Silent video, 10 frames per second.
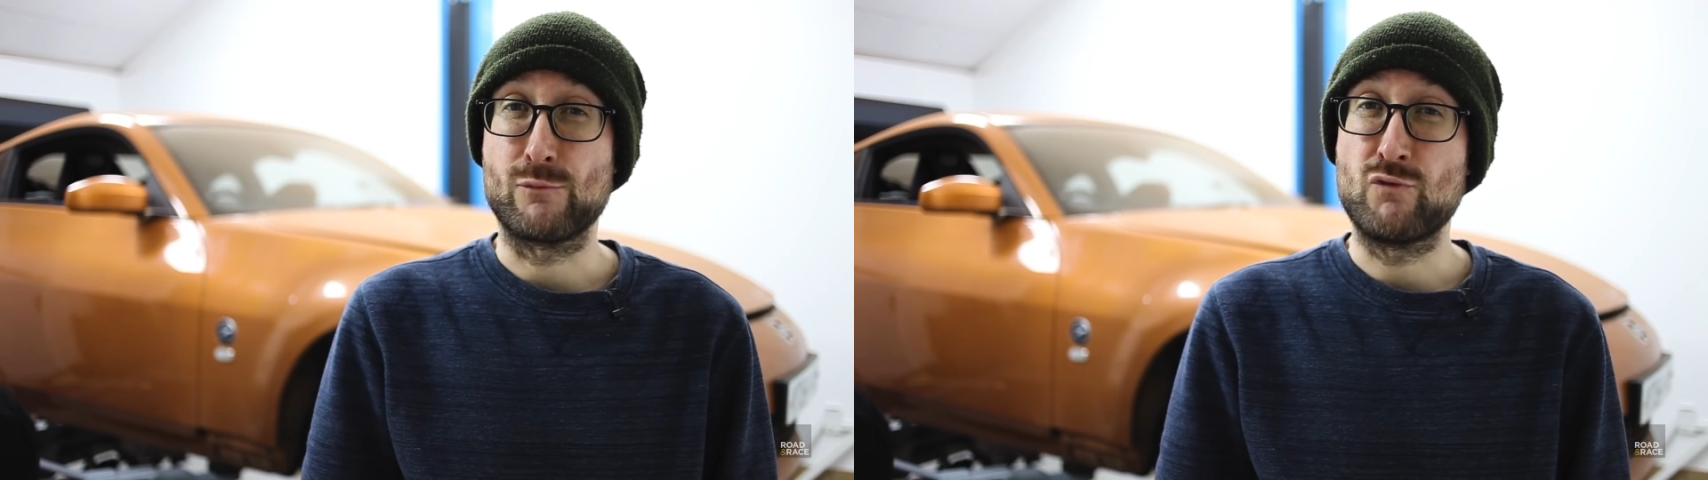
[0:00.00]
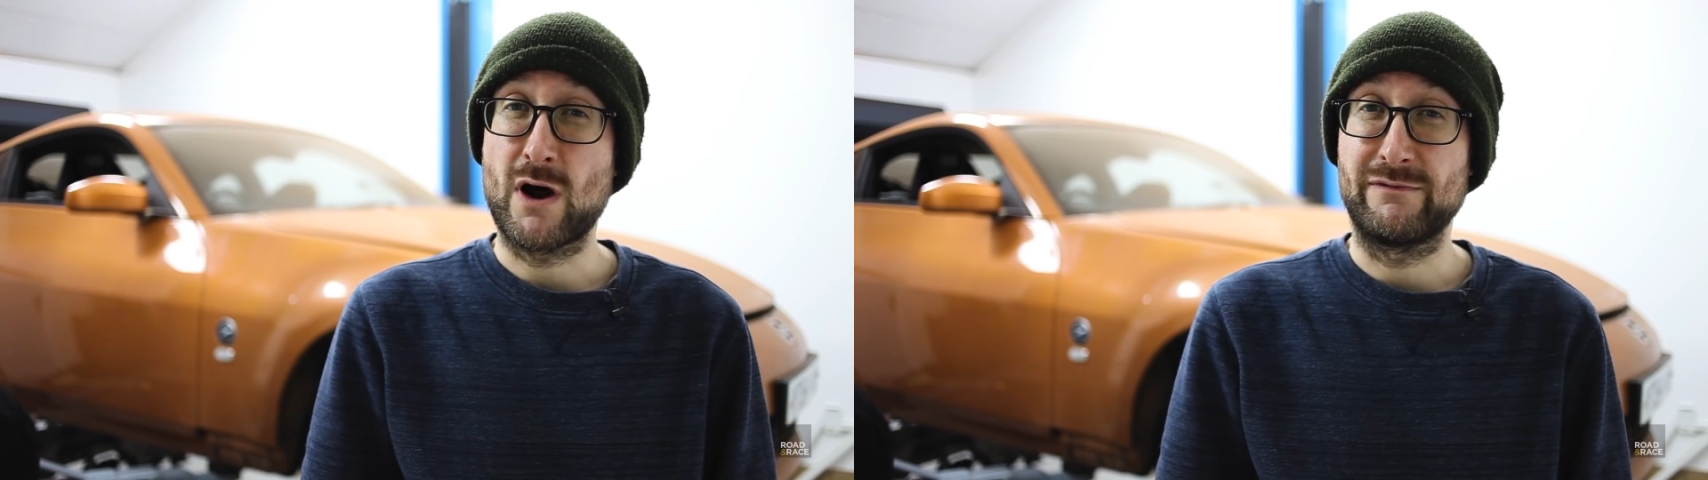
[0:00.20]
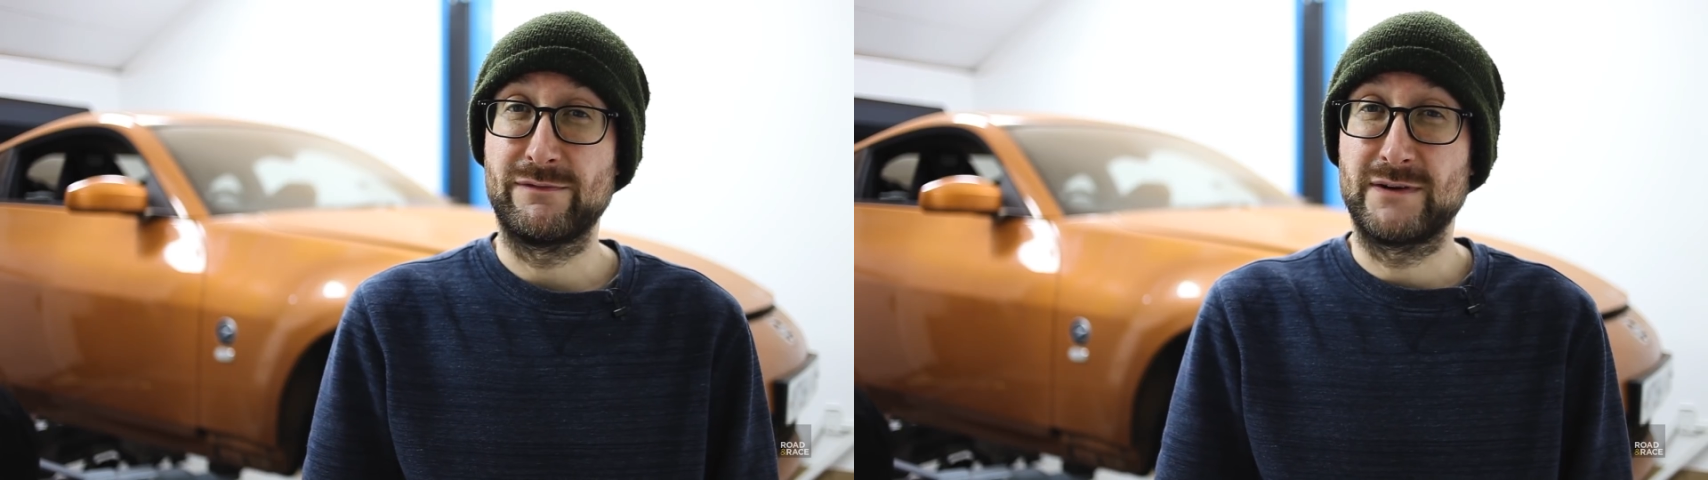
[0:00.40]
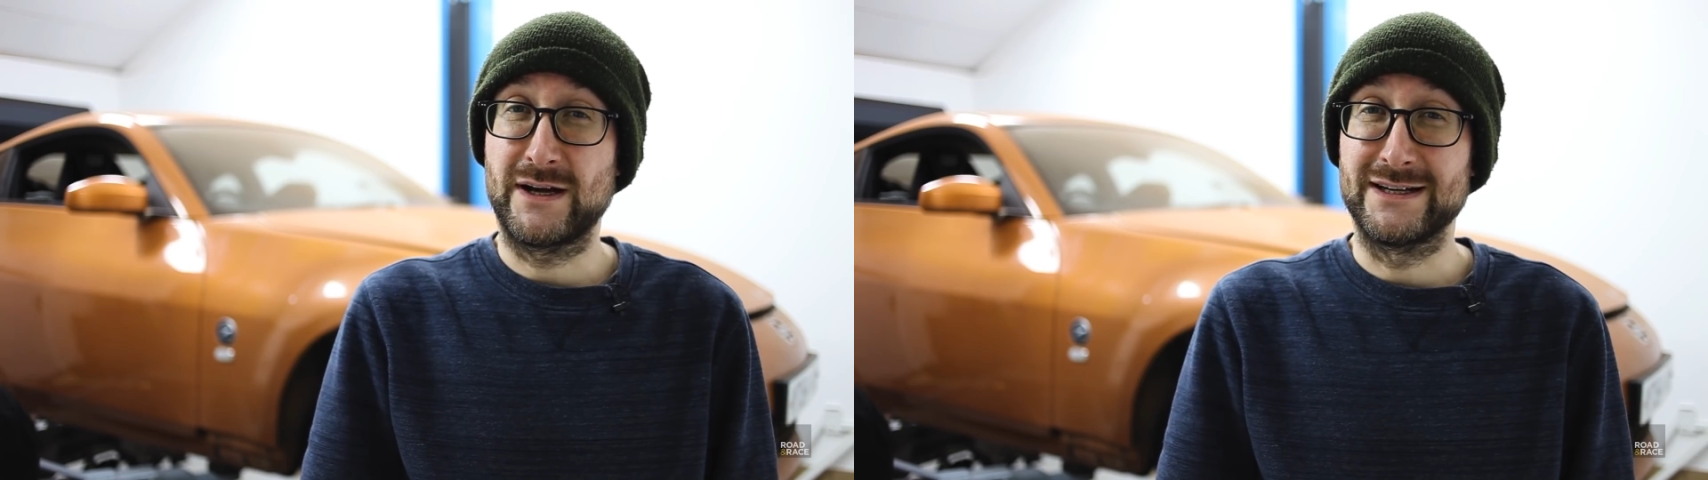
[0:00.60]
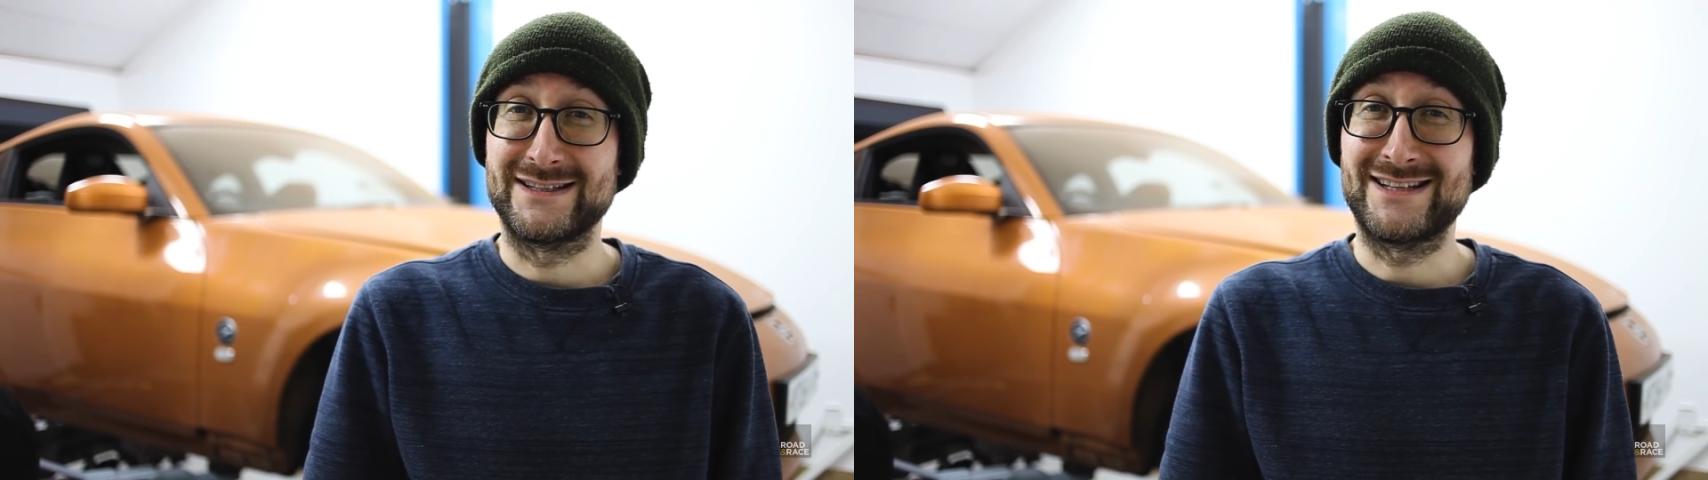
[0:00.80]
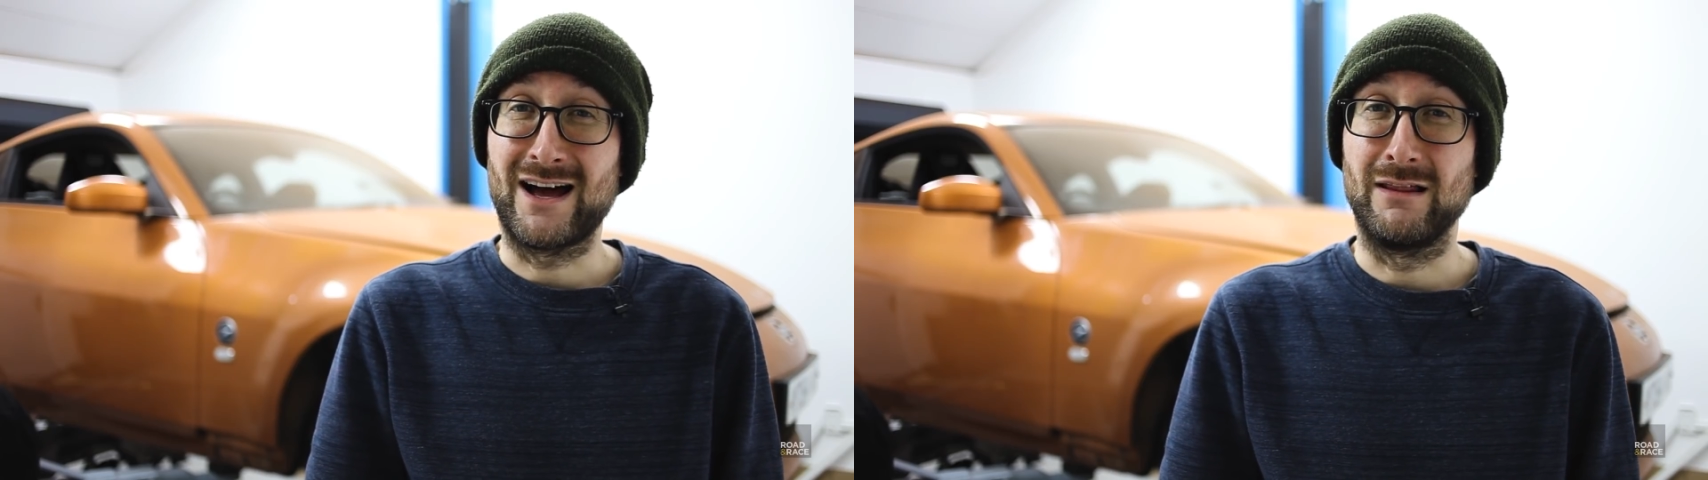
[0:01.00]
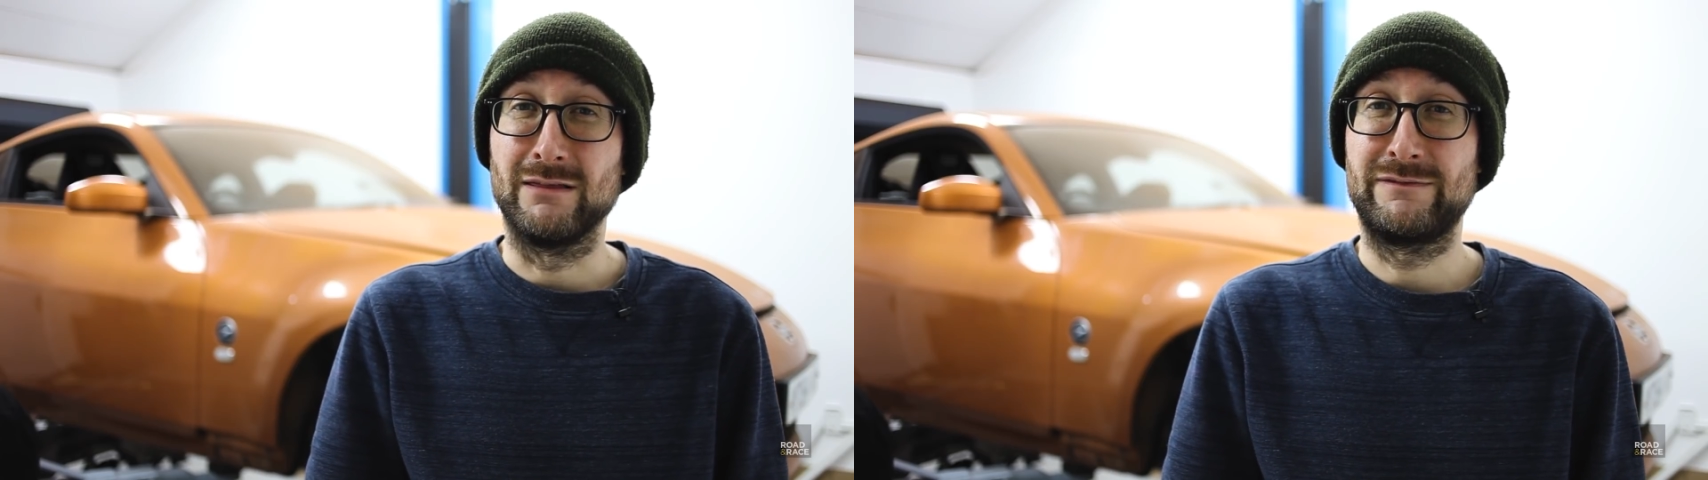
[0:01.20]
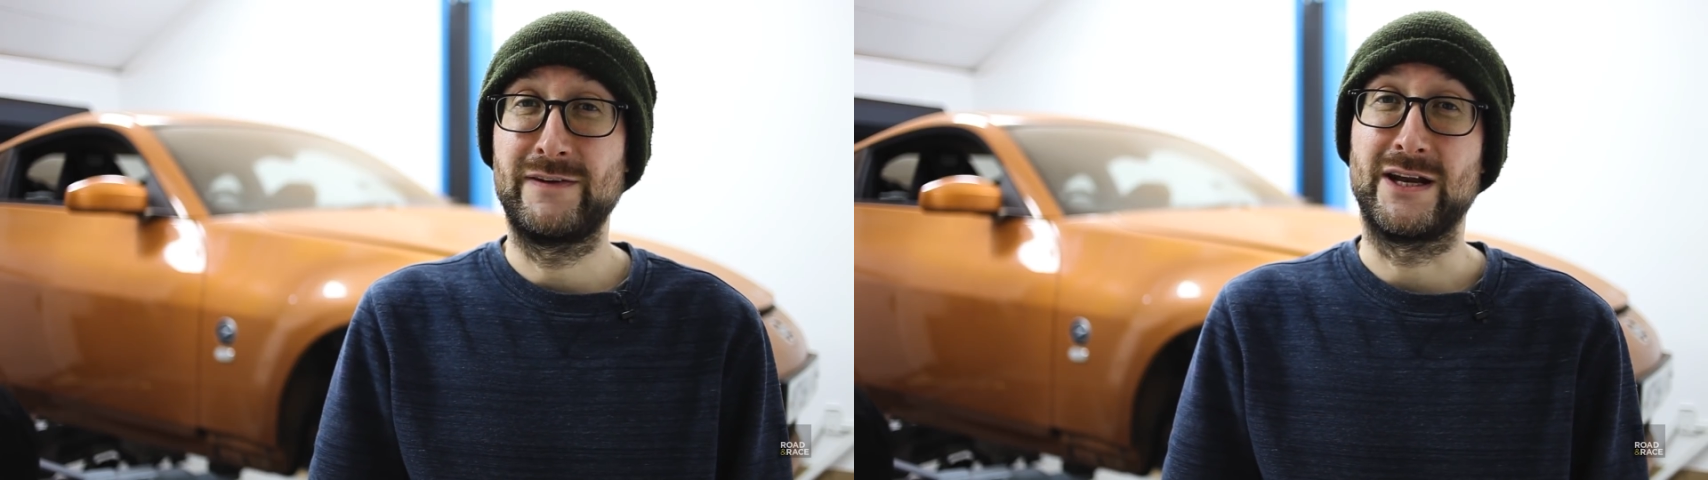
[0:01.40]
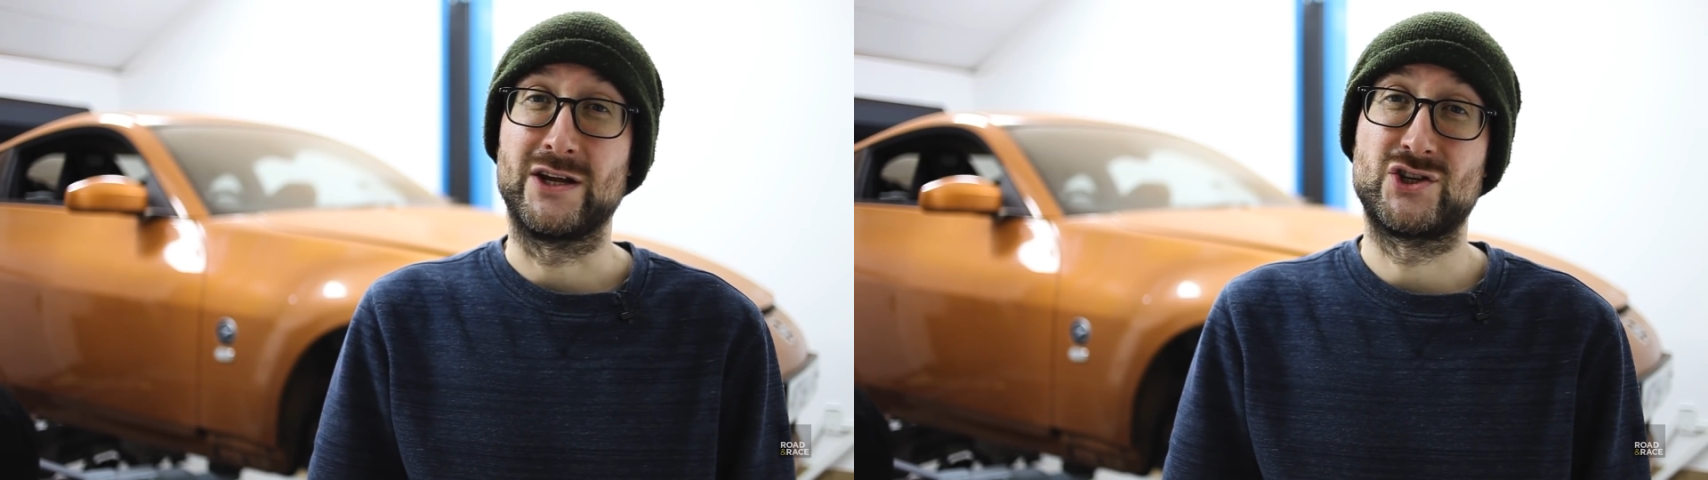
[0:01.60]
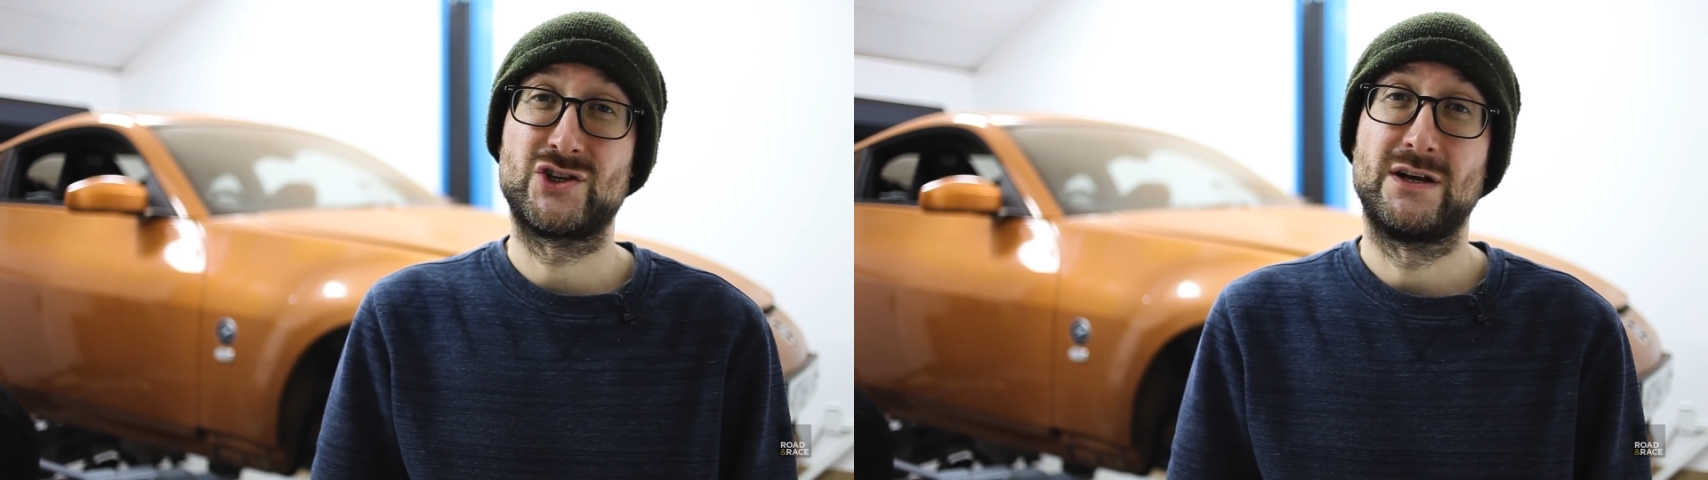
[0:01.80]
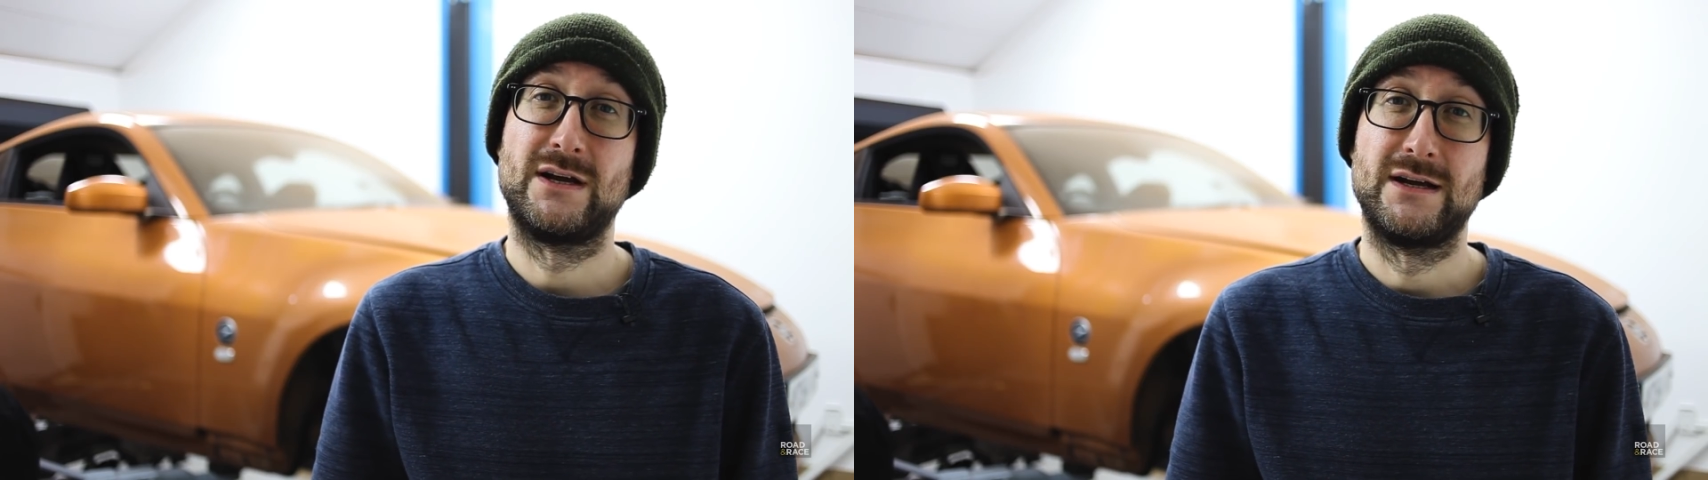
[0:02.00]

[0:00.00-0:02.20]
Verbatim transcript: rough kind of dull finish.